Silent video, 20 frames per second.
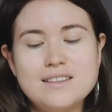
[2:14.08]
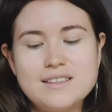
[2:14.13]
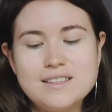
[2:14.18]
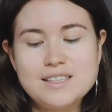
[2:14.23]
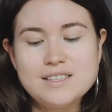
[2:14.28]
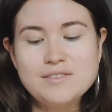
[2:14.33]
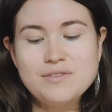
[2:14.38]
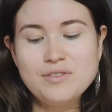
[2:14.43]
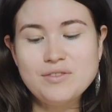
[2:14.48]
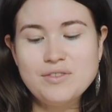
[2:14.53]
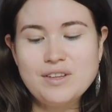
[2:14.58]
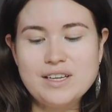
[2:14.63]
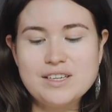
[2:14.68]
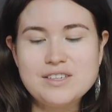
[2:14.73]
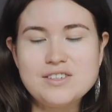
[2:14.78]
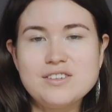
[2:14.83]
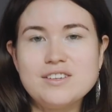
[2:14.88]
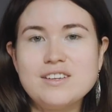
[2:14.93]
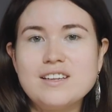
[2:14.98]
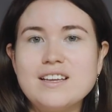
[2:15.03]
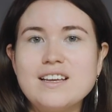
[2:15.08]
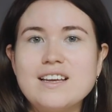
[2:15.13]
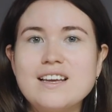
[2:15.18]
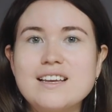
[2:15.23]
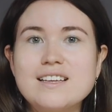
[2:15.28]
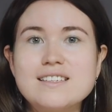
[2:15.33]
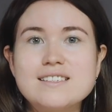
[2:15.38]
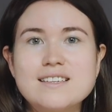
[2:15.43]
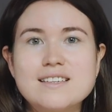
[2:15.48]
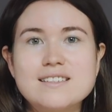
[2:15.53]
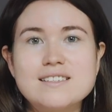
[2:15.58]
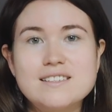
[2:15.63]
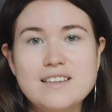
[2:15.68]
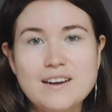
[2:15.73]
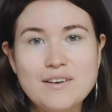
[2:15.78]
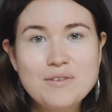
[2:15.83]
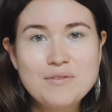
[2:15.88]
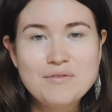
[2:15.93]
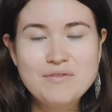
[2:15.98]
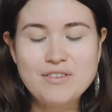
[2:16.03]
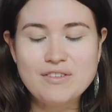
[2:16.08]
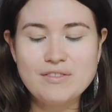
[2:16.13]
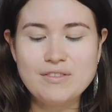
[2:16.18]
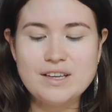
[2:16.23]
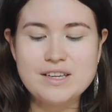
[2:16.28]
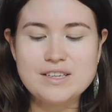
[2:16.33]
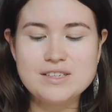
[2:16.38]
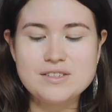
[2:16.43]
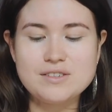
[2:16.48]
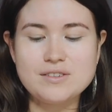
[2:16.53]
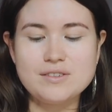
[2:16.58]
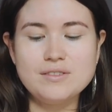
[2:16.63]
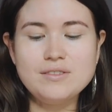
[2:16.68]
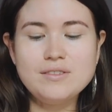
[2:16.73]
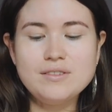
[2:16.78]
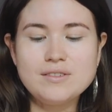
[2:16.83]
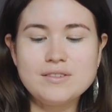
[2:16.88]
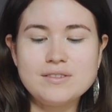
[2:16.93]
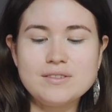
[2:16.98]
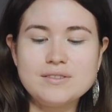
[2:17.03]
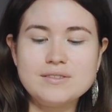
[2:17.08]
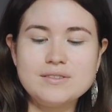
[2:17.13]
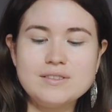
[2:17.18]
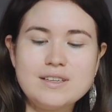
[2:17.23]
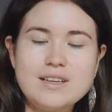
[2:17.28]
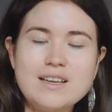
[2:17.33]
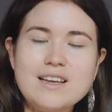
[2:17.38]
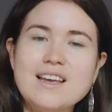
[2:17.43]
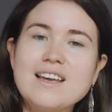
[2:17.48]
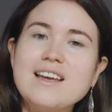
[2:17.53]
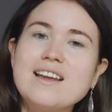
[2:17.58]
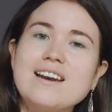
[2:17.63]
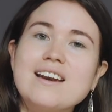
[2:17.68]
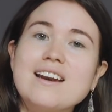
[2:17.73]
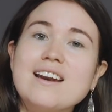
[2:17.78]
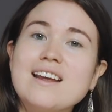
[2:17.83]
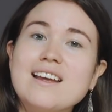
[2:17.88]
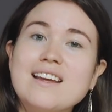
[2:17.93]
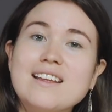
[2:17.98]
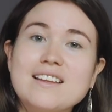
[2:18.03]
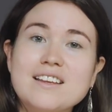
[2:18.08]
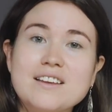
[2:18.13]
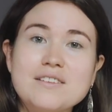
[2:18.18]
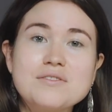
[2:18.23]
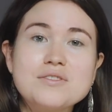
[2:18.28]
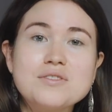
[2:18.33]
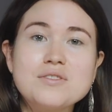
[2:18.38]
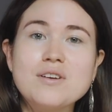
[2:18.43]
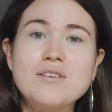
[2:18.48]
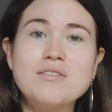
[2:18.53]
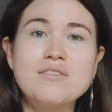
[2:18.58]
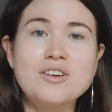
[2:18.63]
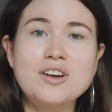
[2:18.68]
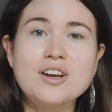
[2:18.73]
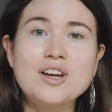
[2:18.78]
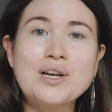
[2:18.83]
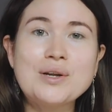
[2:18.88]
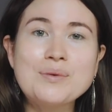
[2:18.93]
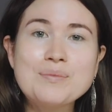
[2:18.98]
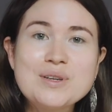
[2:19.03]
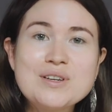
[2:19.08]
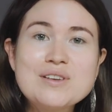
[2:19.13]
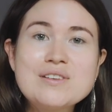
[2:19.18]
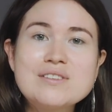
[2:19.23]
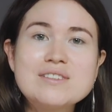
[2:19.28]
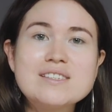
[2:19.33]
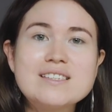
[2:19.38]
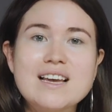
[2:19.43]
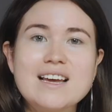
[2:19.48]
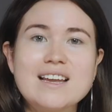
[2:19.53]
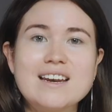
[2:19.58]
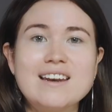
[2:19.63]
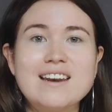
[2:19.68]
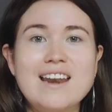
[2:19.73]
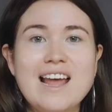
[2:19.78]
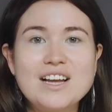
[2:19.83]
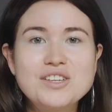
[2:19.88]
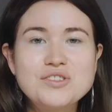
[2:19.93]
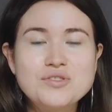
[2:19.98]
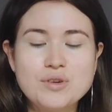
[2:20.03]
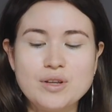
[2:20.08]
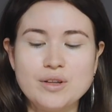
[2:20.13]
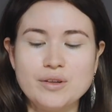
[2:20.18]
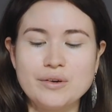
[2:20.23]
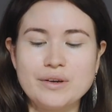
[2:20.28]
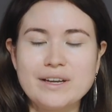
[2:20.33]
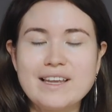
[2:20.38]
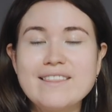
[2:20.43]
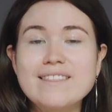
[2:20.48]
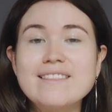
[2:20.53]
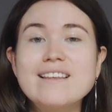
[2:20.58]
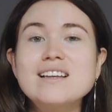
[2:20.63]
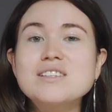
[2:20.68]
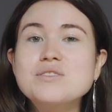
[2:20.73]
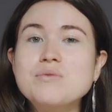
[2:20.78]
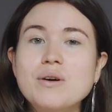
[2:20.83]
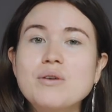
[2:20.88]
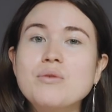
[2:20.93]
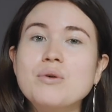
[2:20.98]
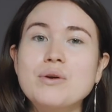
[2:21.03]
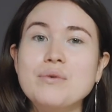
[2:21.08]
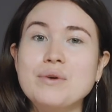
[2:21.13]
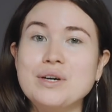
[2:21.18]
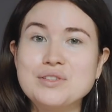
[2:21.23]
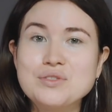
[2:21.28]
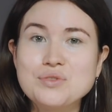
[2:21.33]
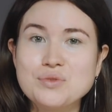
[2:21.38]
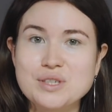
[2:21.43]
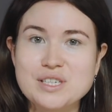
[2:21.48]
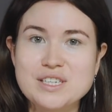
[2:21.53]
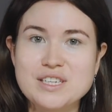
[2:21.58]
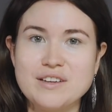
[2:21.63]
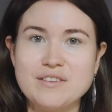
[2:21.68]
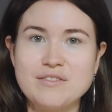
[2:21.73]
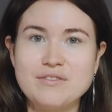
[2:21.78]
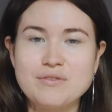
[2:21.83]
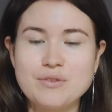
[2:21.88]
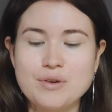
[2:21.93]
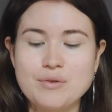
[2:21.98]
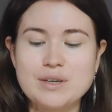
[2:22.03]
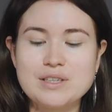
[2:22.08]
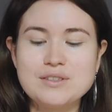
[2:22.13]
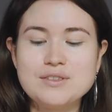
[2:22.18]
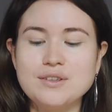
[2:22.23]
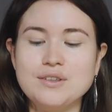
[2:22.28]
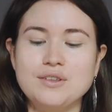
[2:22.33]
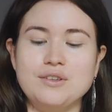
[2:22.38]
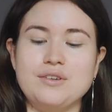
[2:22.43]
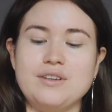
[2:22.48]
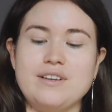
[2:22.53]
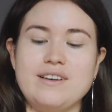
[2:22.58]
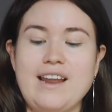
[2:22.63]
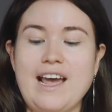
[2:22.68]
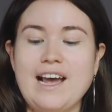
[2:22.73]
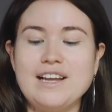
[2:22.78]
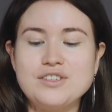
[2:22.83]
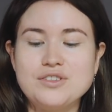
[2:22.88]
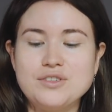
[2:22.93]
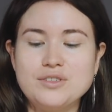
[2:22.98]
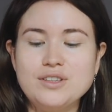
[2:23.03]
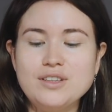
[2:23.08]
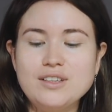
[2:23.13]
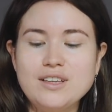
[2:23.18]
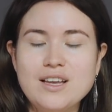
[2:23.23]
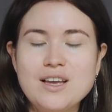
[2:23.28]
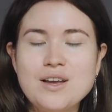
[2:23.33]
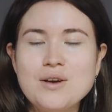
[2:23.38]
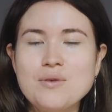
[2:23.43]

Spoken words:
This foundation is a serum foundation, and it gives you a very luminous and natural look, and that's what we want to achieve. We want to look natural.